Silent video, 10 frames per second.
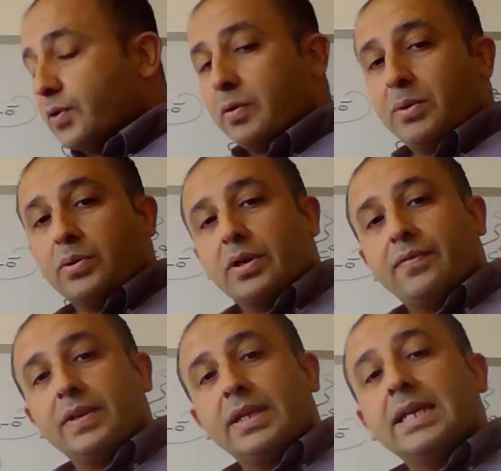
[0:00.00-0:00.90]

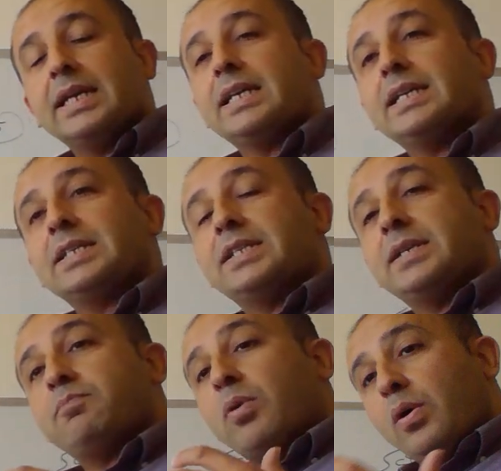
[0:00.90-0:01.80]
chromatography is the
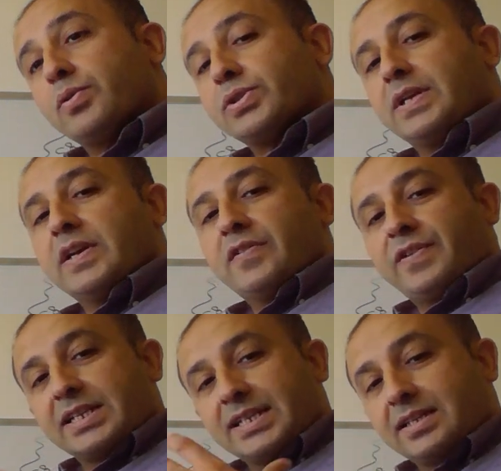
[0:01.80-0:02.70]
most
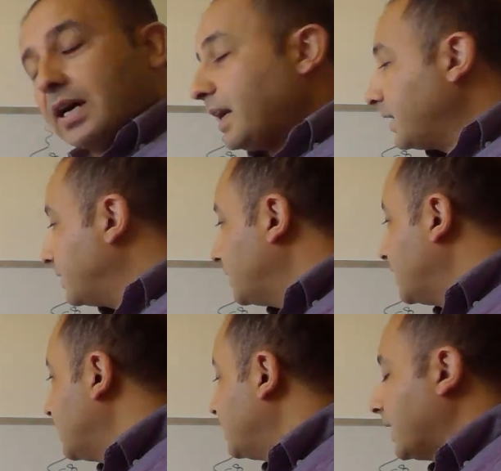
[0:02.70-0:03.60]
versatile
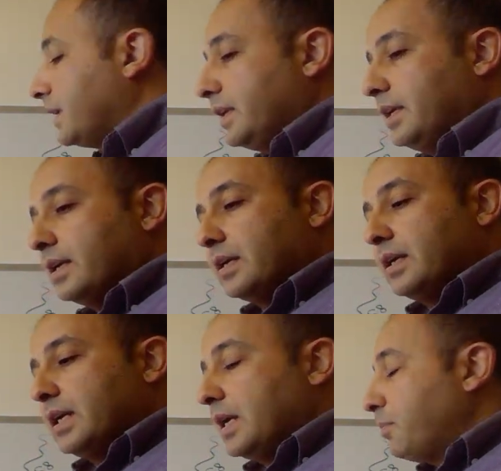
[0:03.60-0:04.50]
technique,
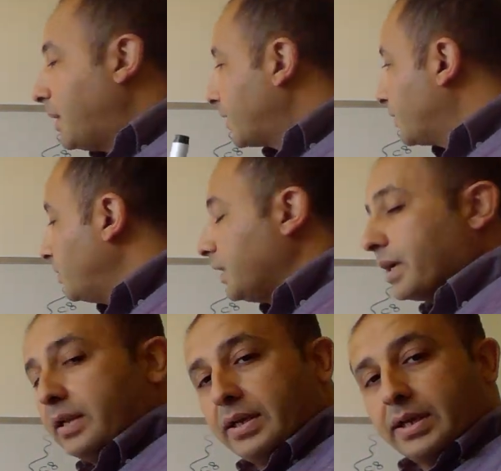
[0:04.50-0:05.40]

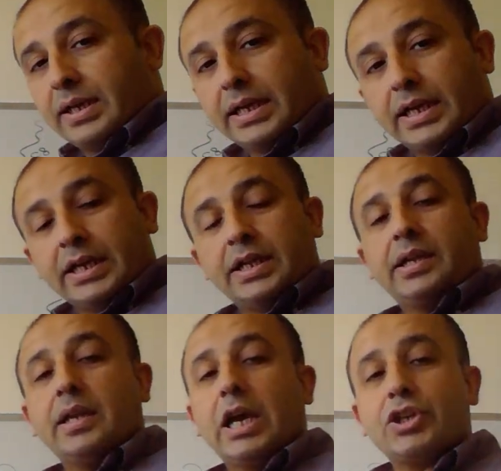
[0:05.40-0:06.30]
particularly in
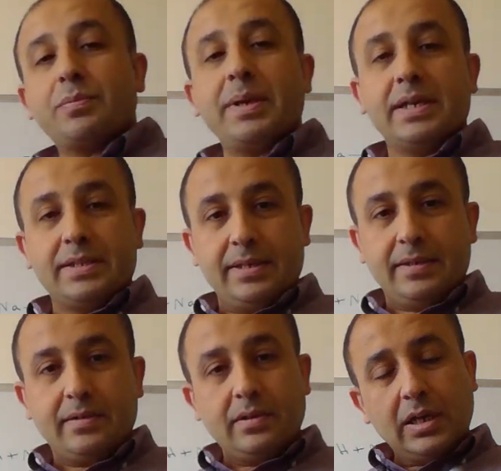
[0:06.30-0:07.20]
HPLC.
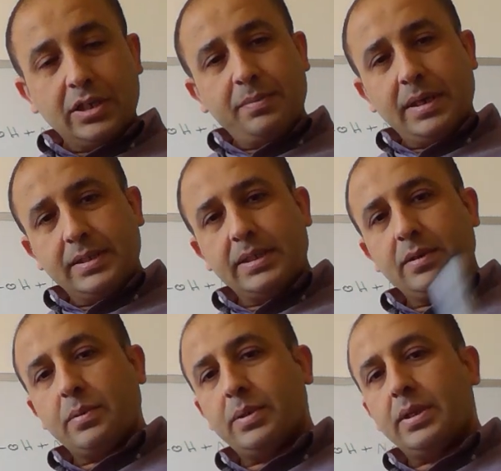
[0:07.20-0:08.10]
HPLC,
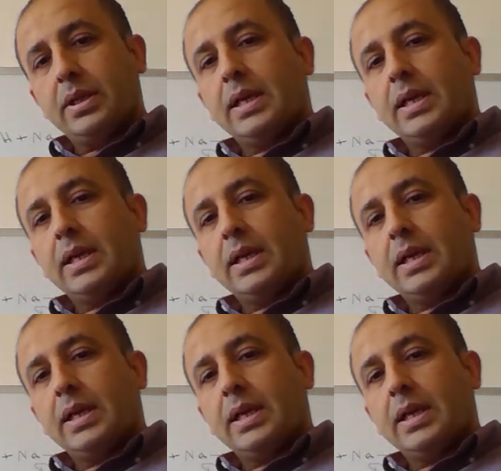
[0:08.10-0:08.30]
we will